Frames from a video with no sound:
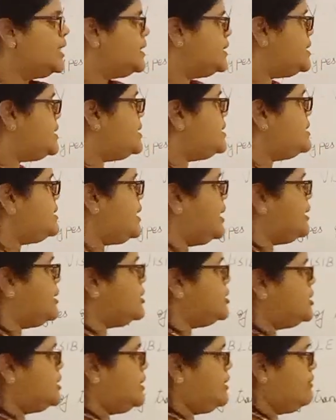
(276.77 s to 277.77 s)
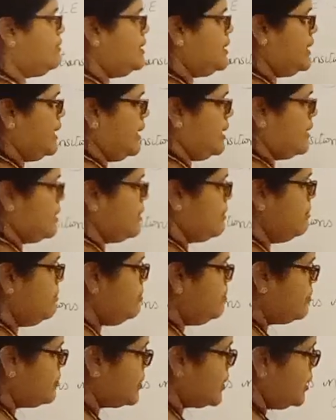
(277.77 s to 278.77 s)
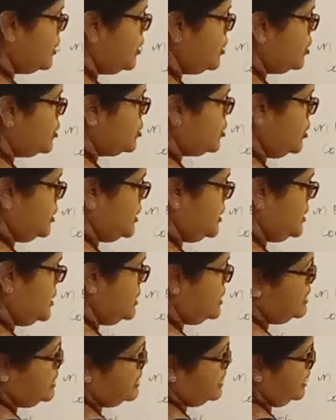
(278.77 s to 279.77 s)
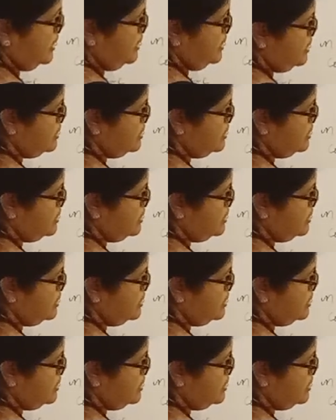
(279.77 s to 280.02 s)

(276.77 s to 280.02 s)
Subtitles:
This is the energy level diagram. So this is the